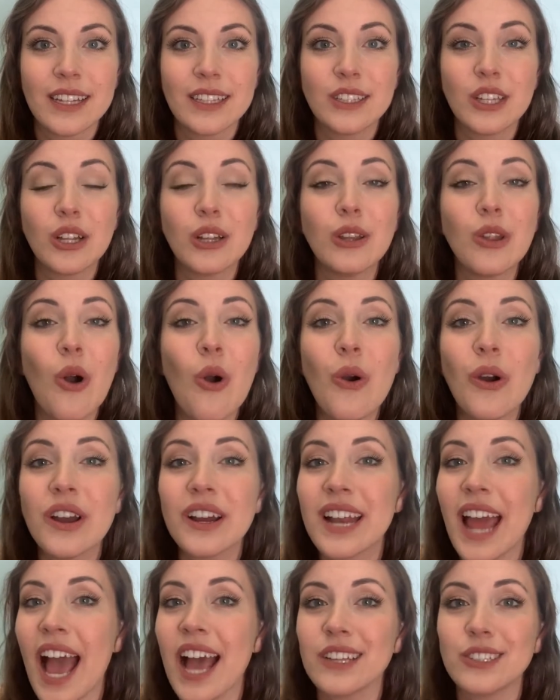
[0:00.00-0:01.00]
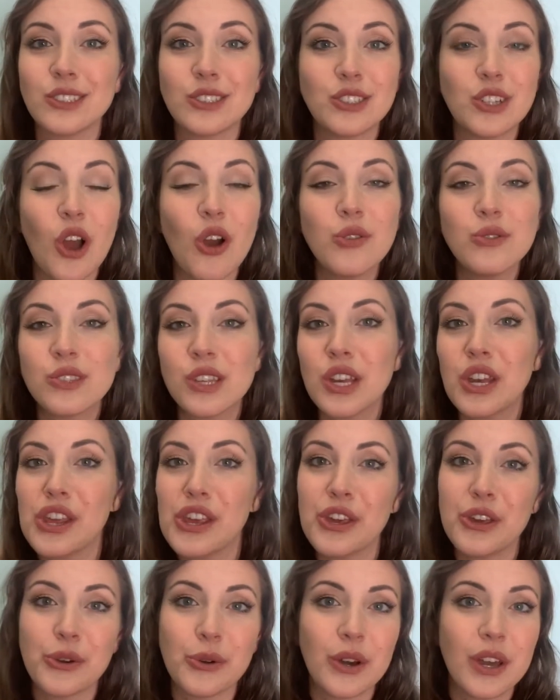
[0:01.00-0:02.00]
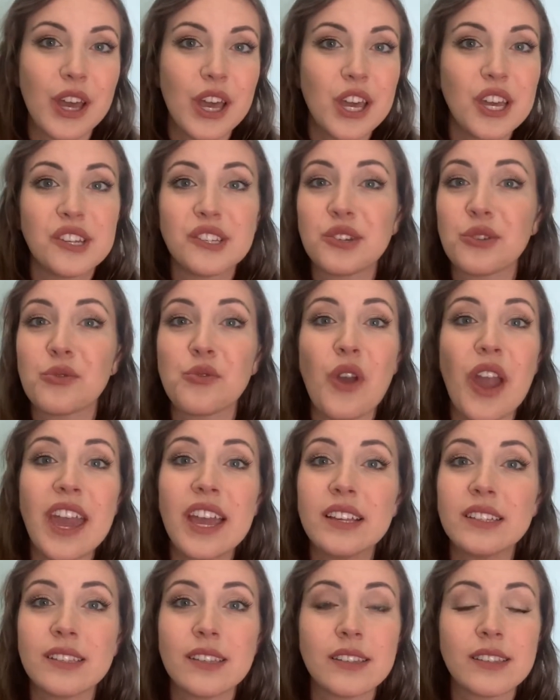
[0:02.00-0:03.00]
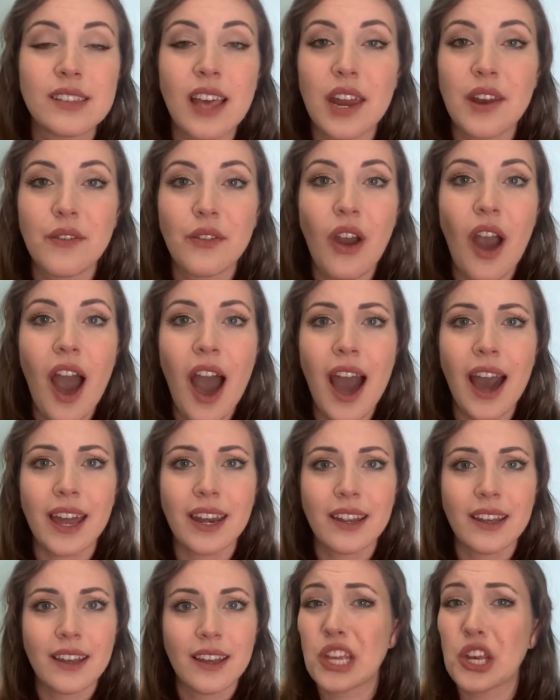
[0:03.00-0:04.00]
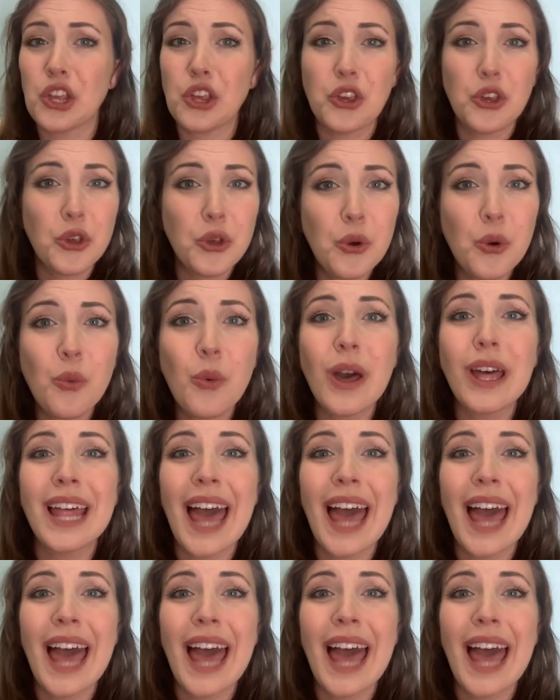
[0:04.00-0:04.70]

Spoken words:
the Lord has chosen you to raise the Son of God. You will